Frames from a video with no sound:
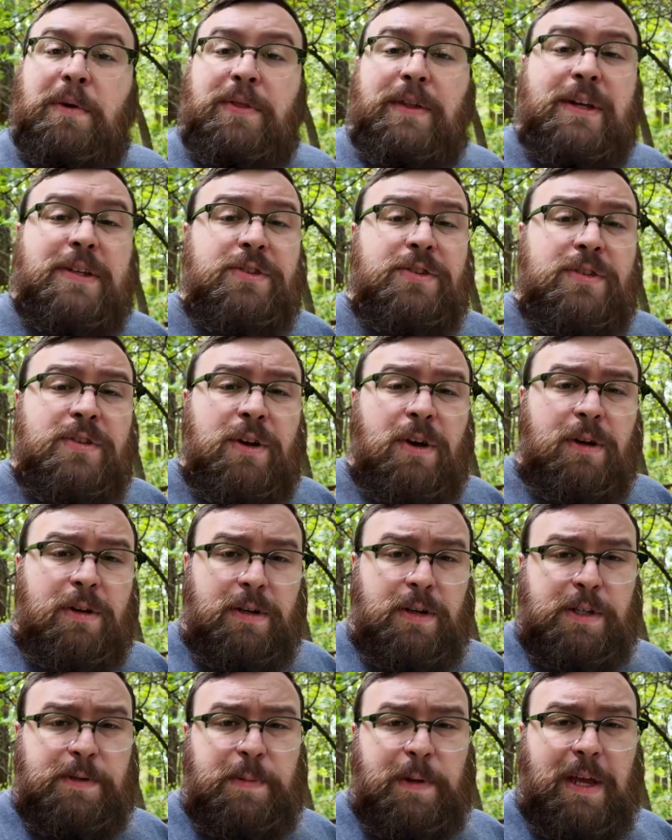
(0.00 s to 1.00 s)
but this
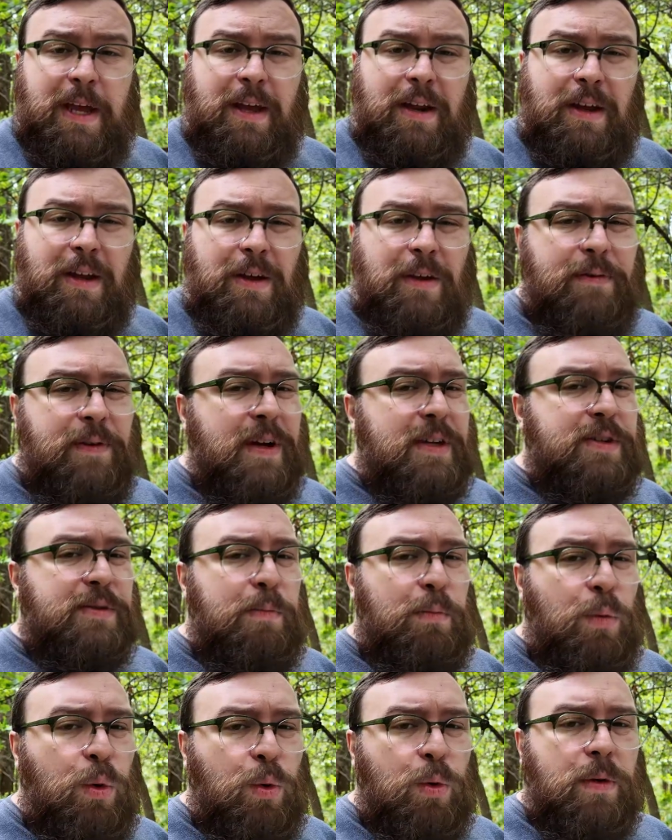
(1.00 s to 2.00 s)
darkness mechanic affects
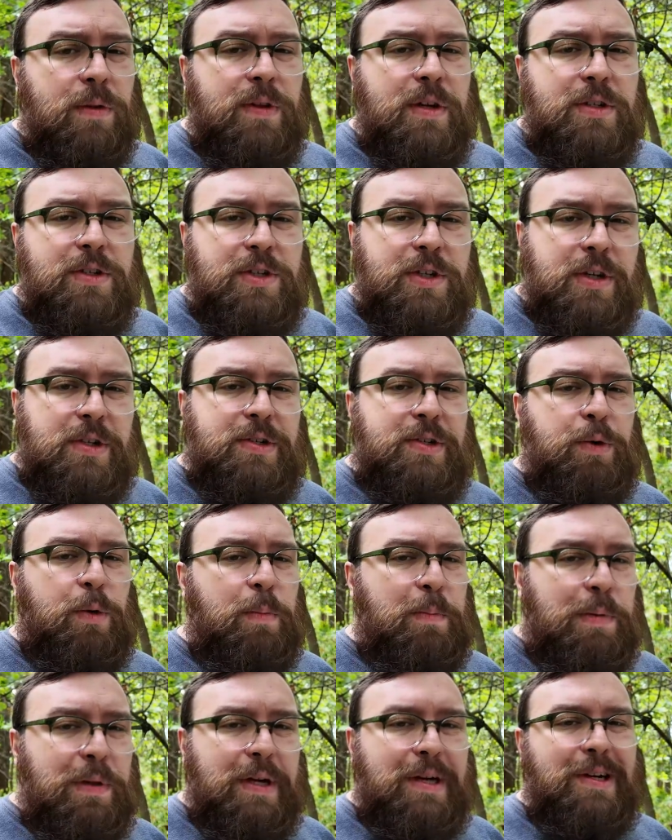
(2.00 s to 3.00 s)
more than just your
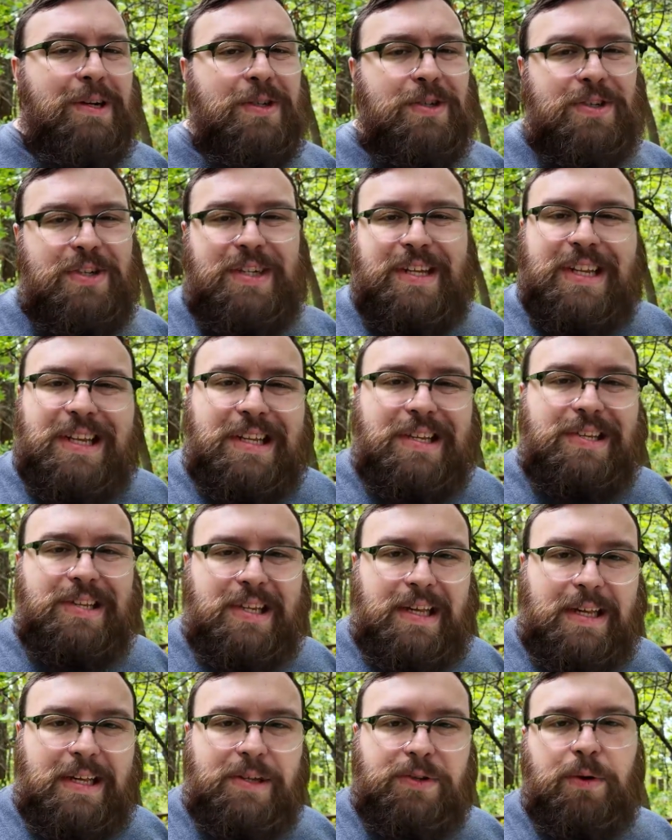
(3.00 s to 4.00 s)
player's
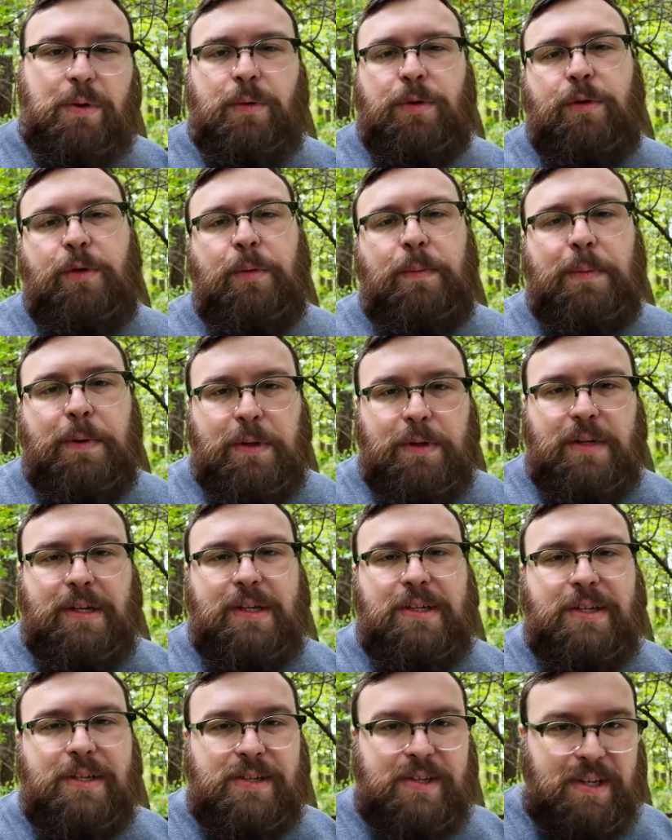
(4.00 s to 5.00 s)
DCs or their
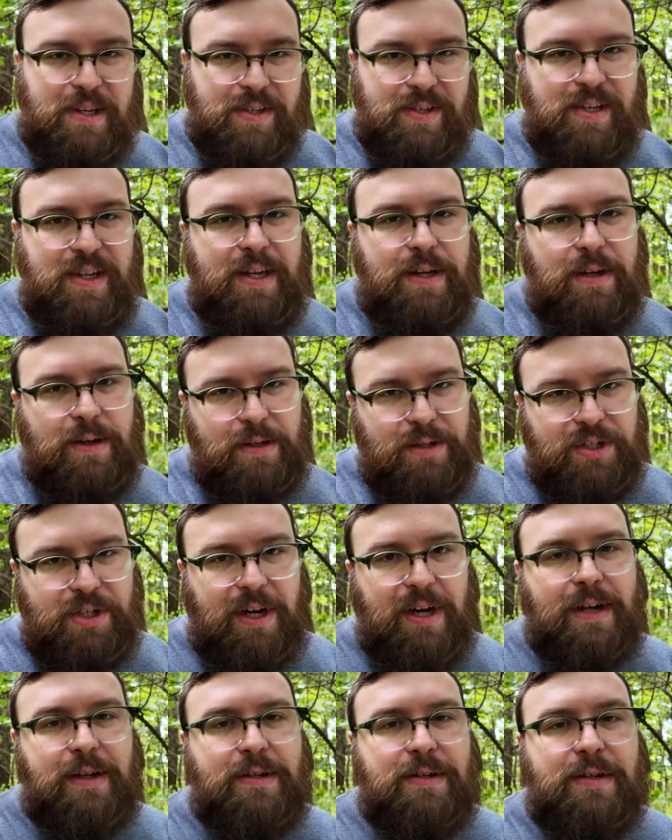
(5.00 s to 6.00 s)
ability to succeed on
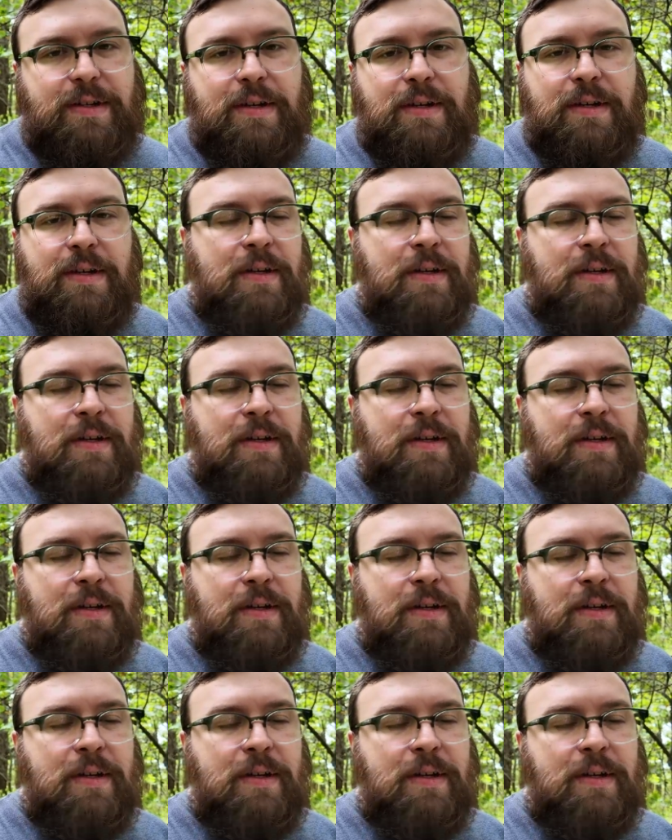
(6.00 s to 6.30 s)
checks.